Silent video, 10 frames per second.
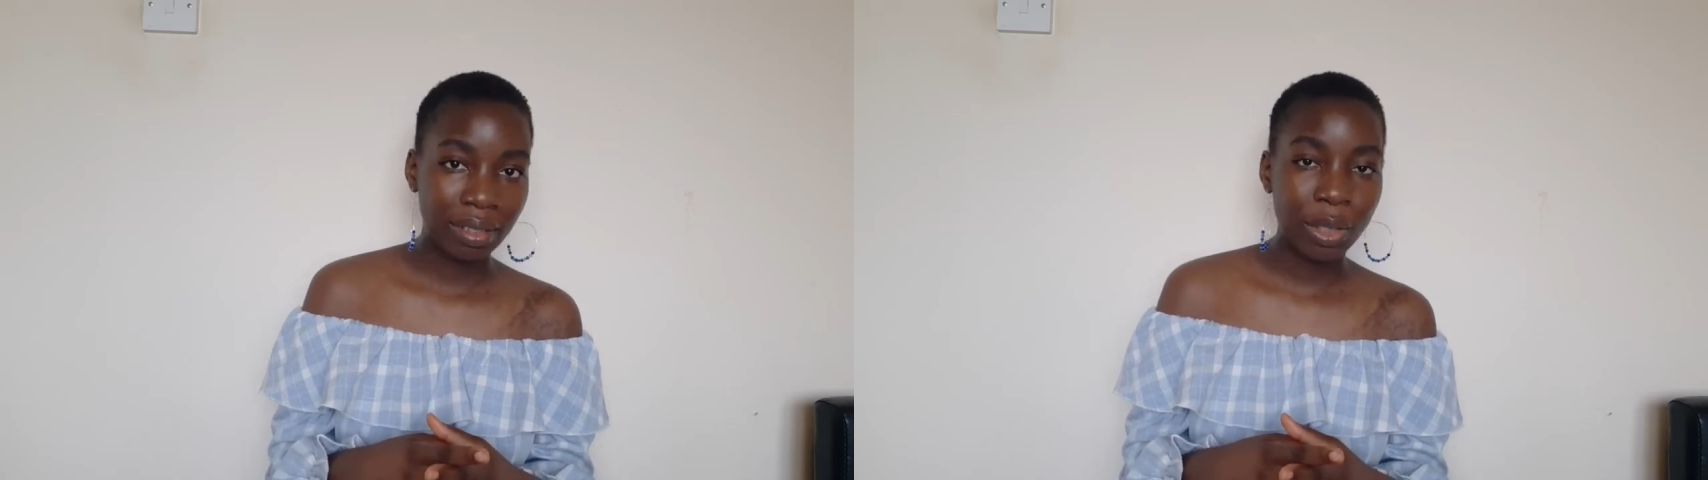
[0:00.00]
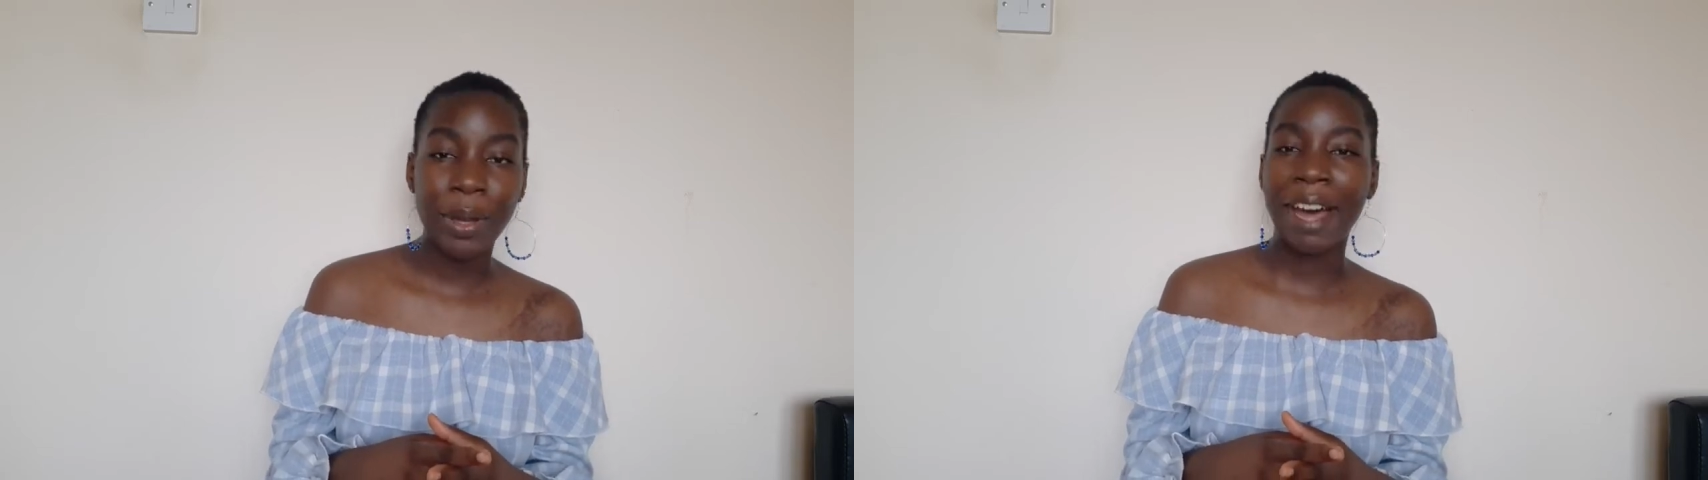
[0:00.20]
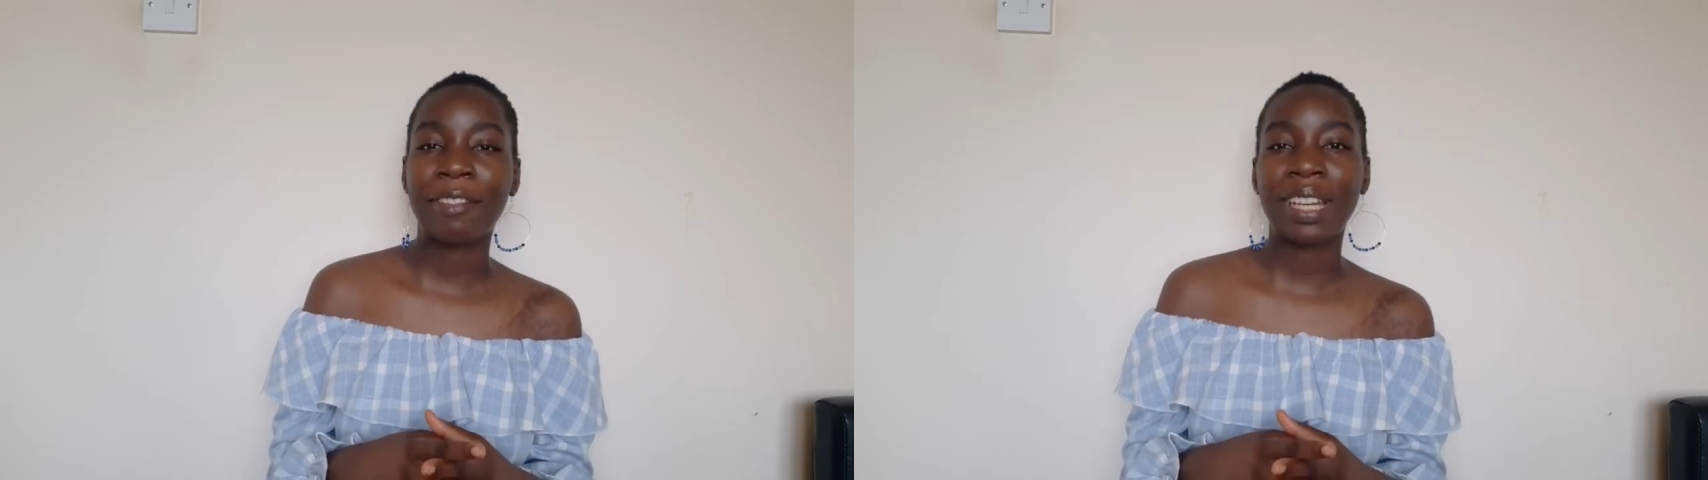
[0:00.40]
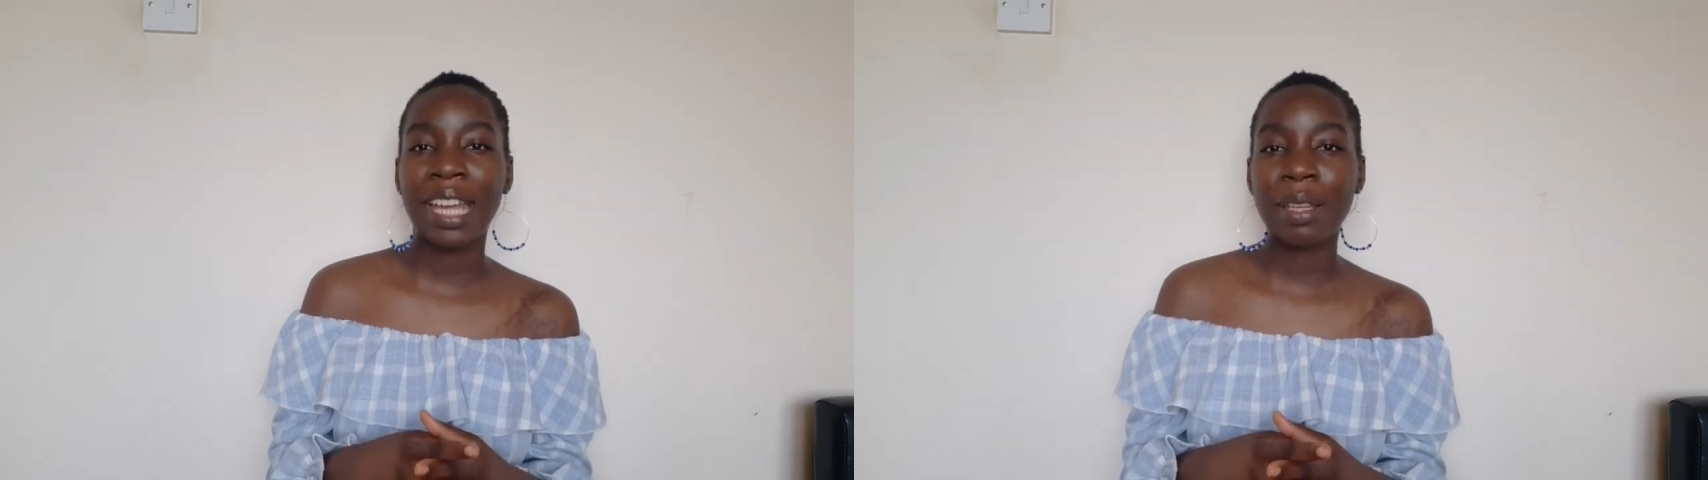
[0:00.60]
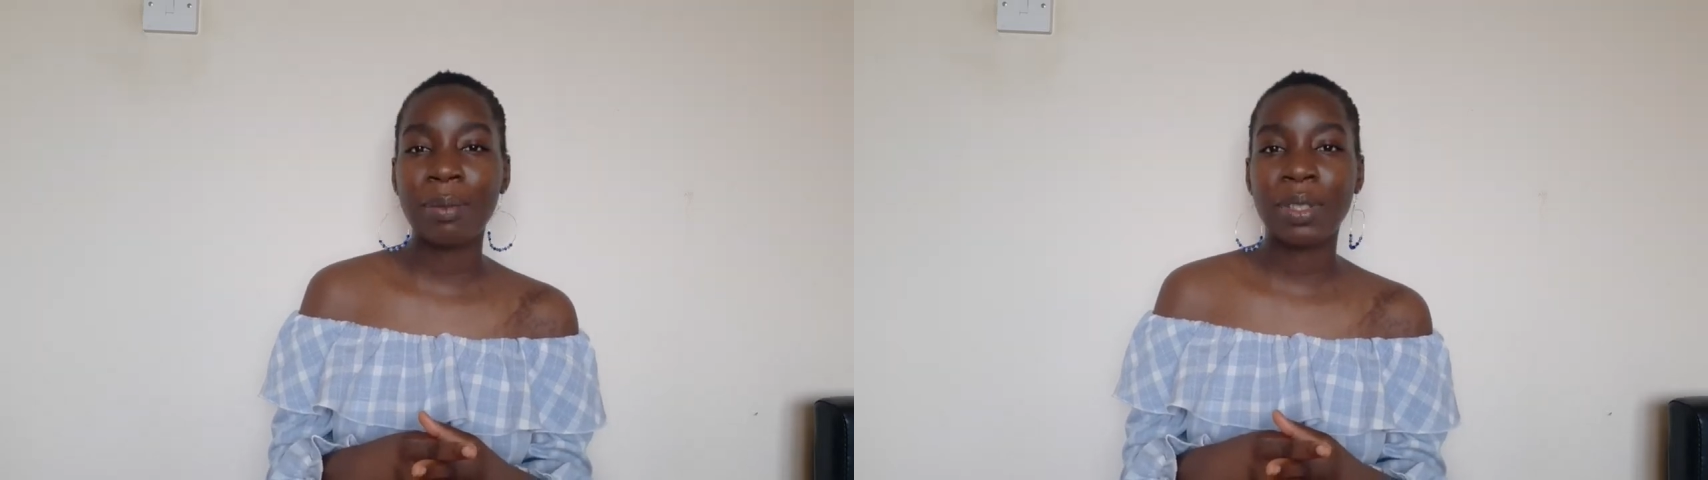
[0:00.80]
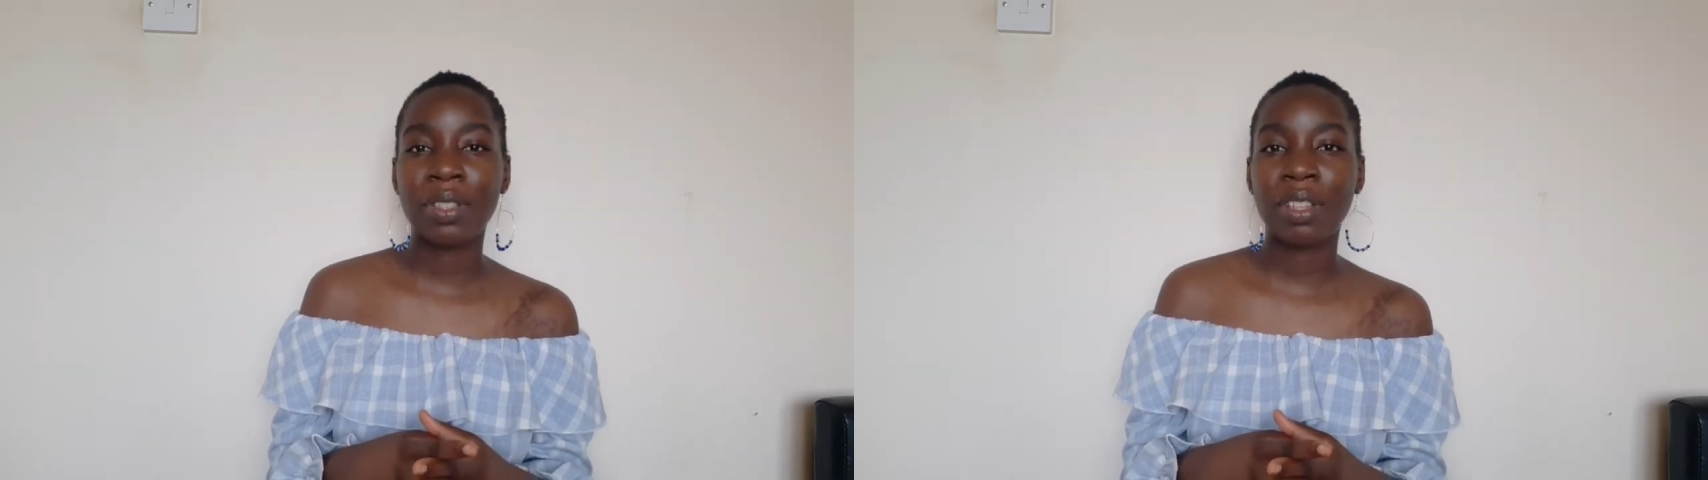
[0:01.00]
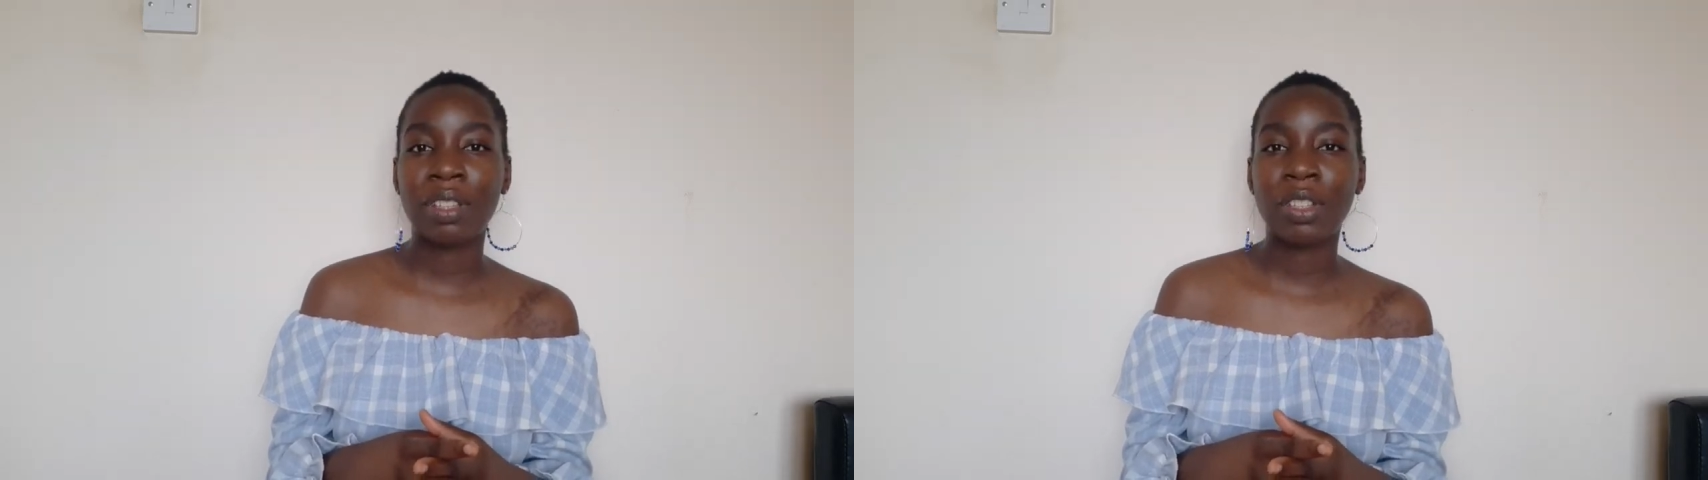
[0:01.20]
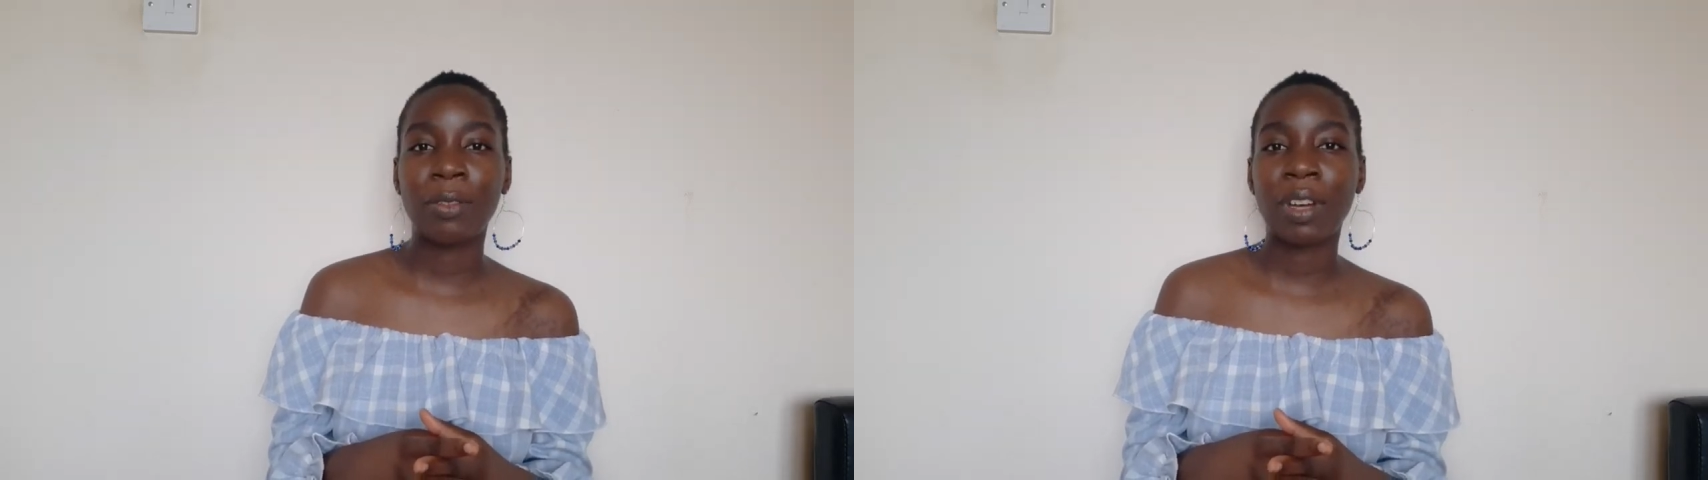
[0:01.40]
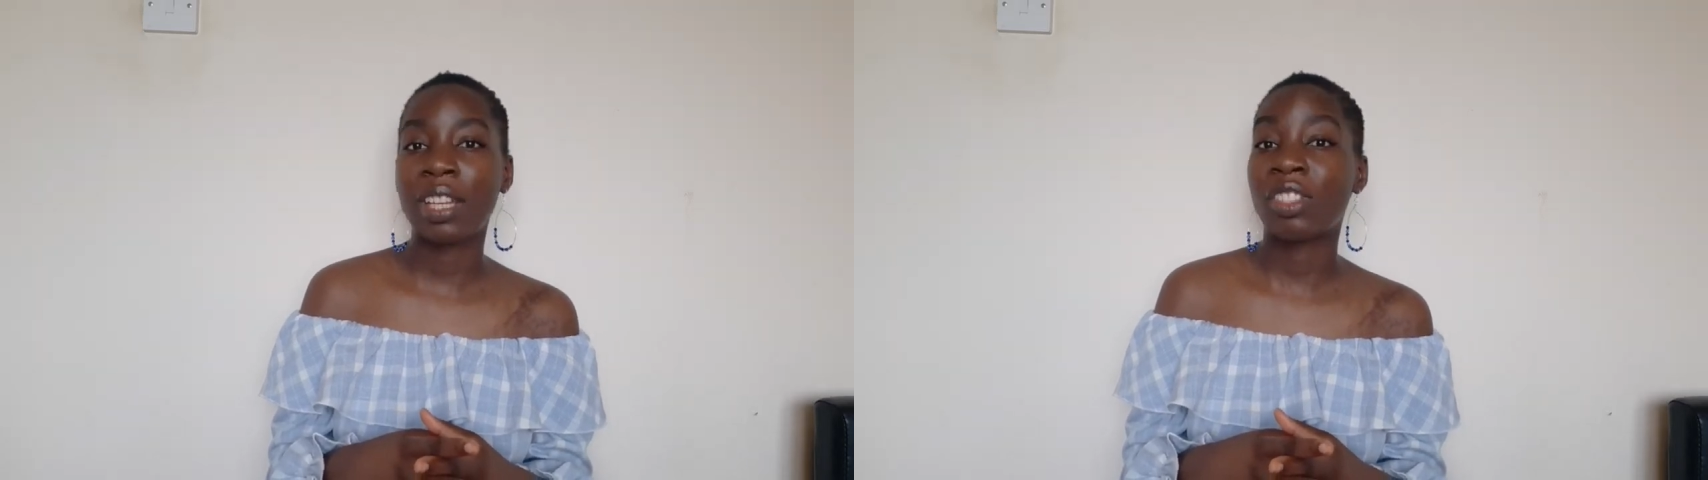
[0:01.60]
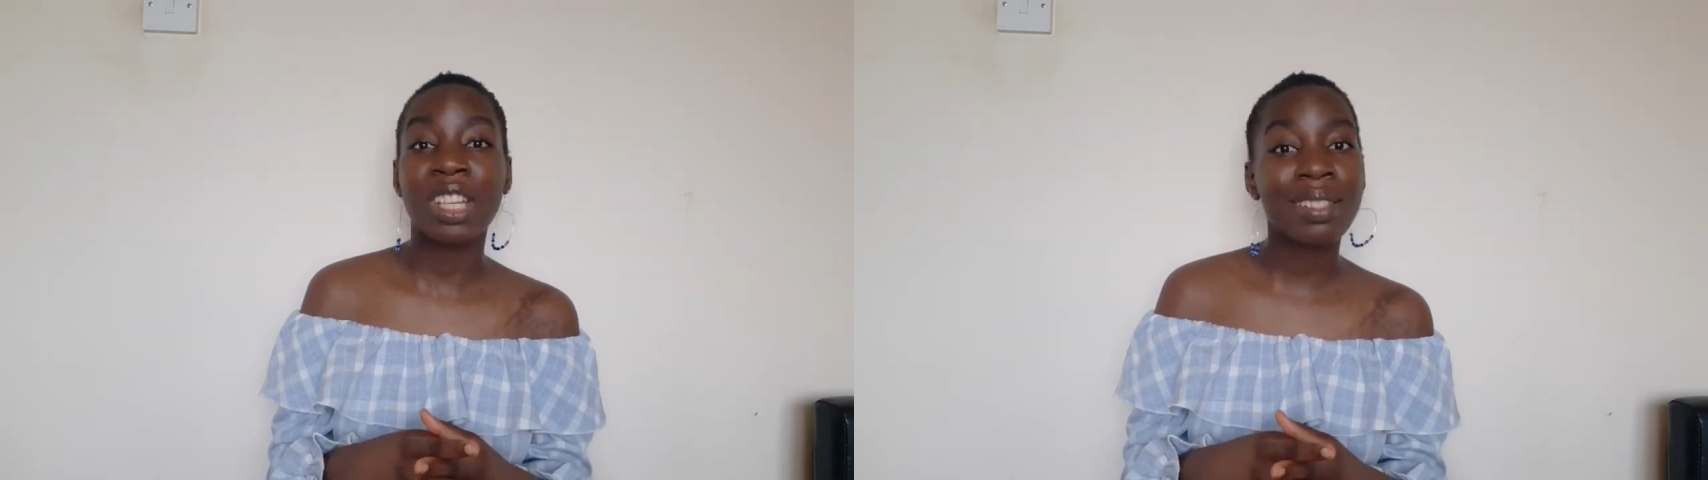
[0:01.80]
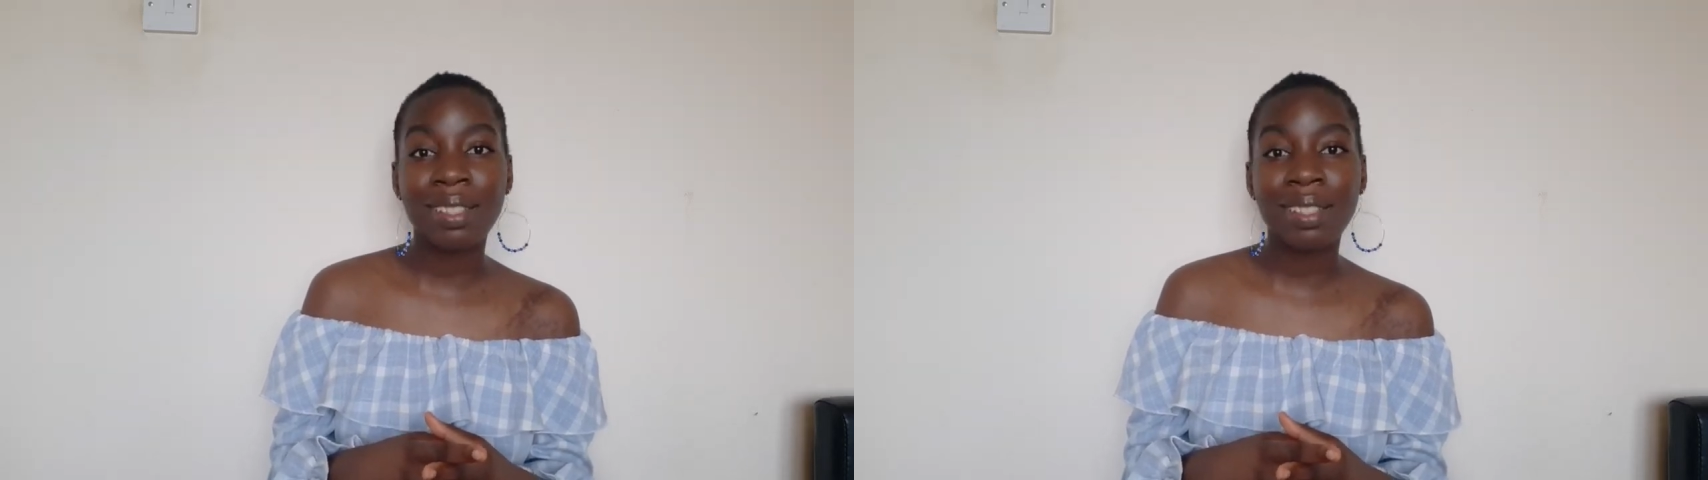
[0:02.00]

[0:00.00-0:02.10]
who have names that you find just